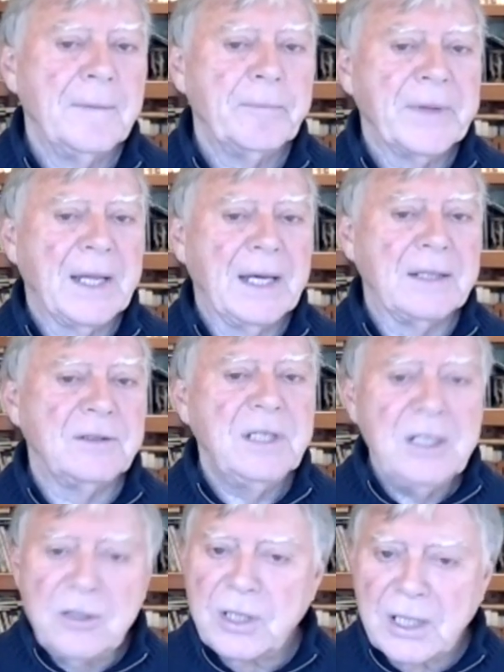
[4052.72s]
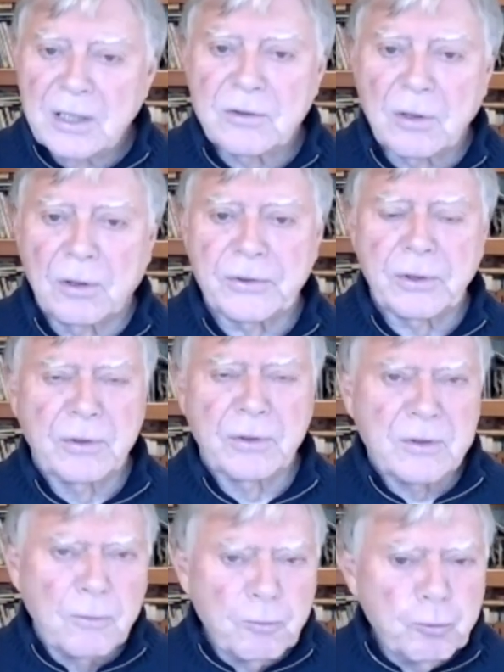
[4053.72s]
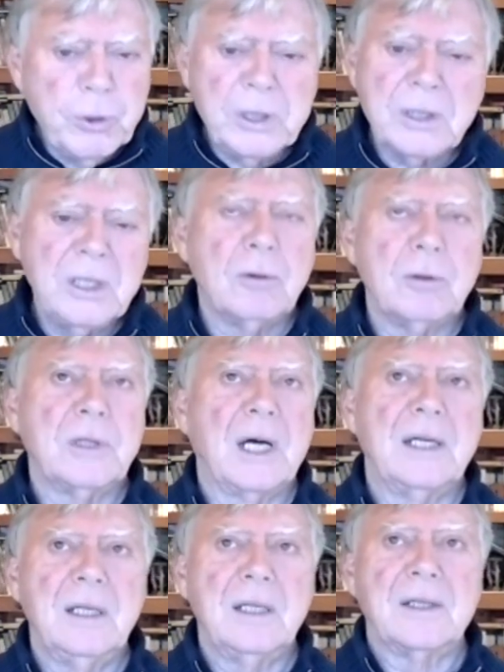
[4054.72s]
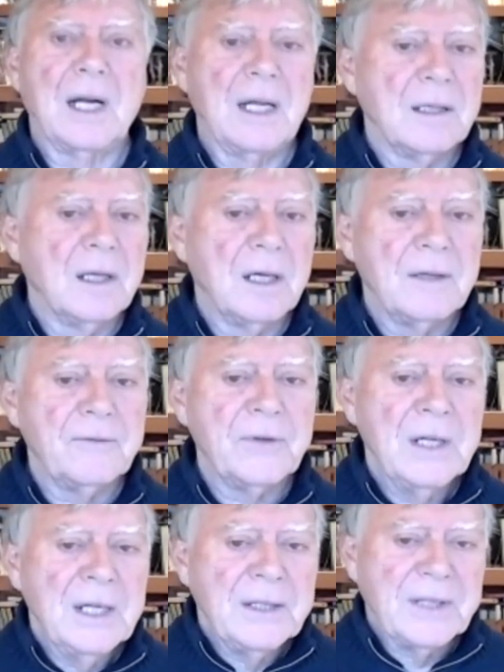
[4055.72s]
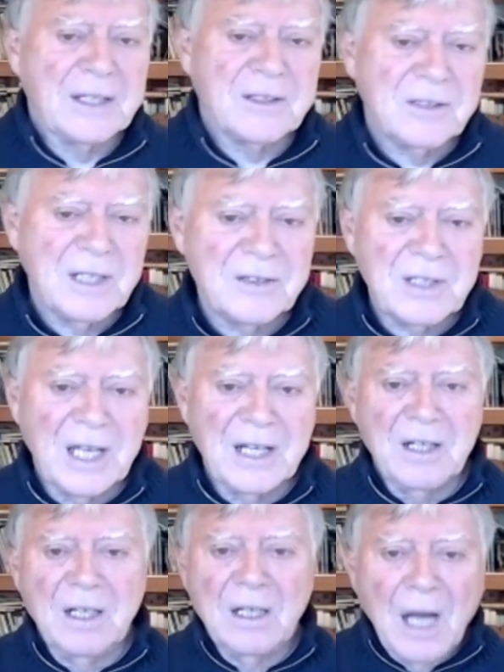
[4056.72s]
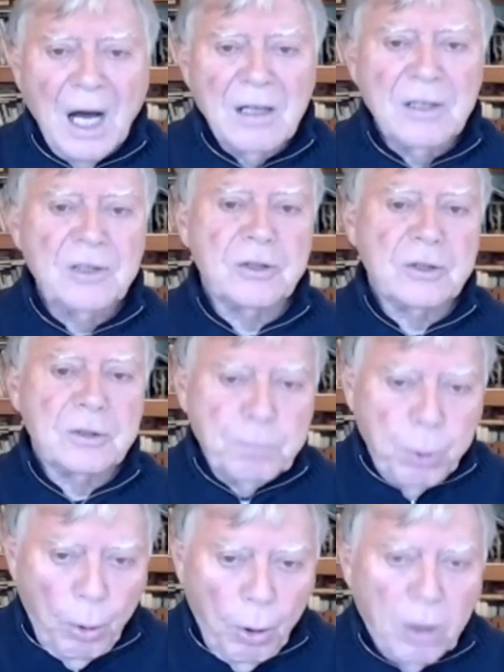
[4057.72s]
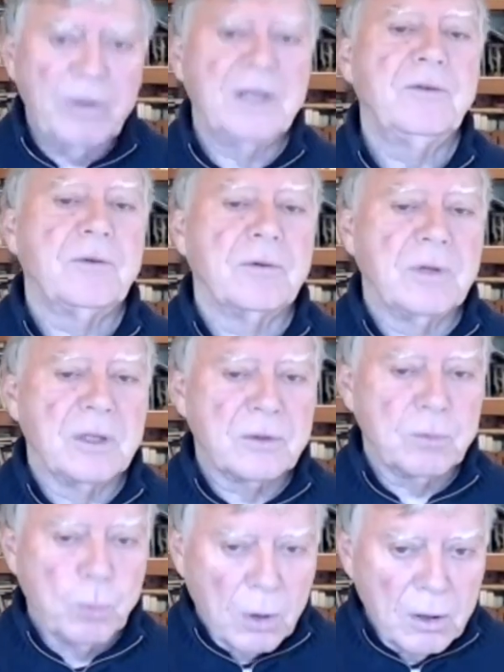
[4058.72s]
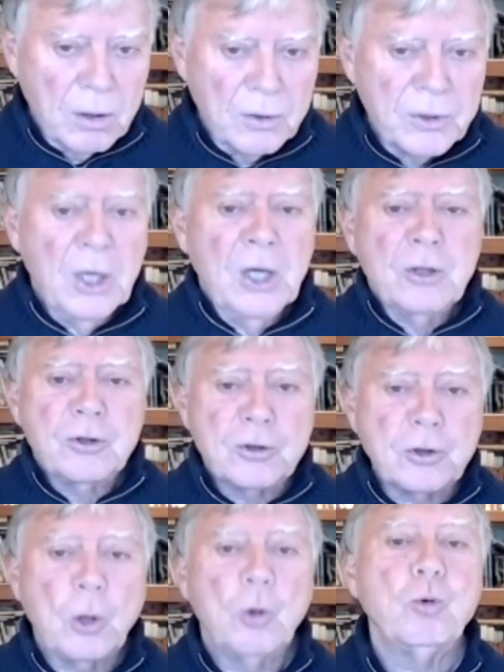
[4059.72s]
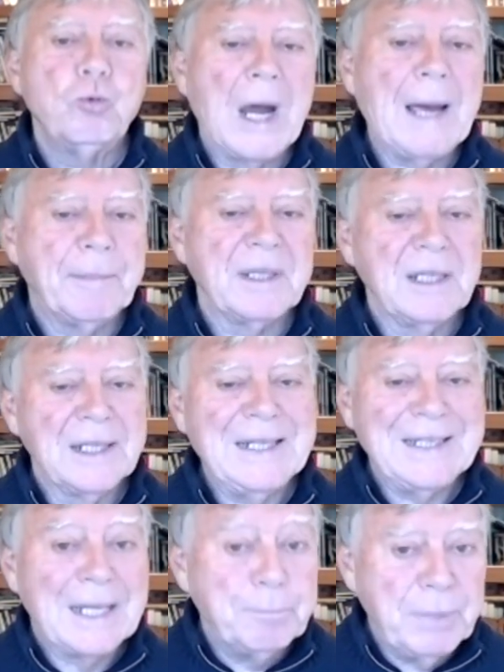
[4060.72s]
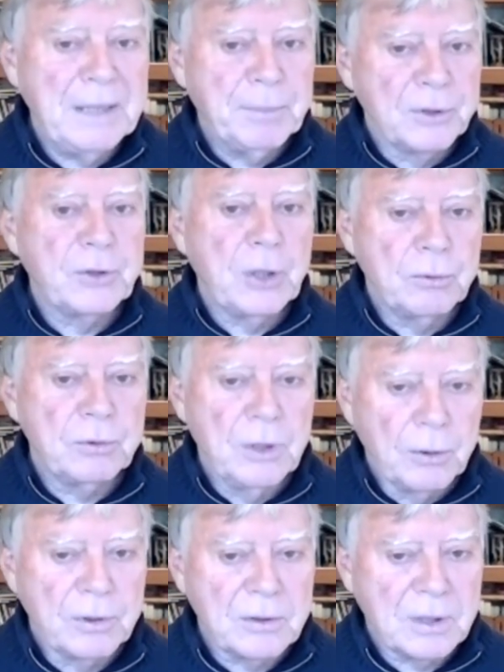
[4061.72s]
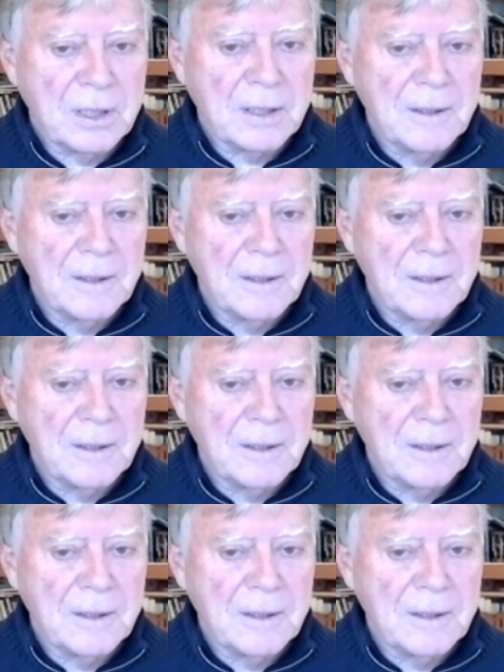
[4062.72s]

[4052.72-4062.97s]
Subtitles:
And teaching is also, there's a really old idea that I love that says that knowledge is pouring through this world so rapidly that people don't notice it.